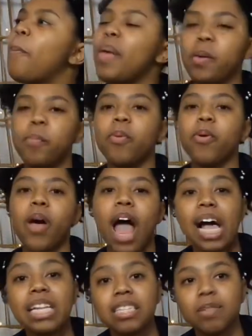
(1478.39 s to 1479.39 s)
people
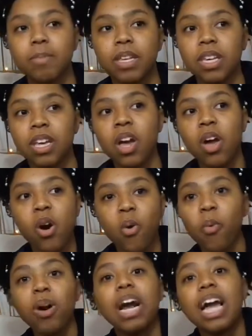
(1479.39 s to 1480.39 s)
ask me
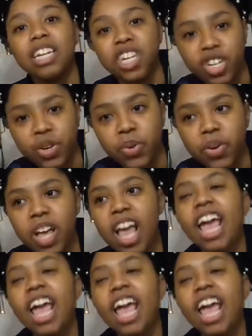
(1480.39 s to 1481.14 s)
what I do,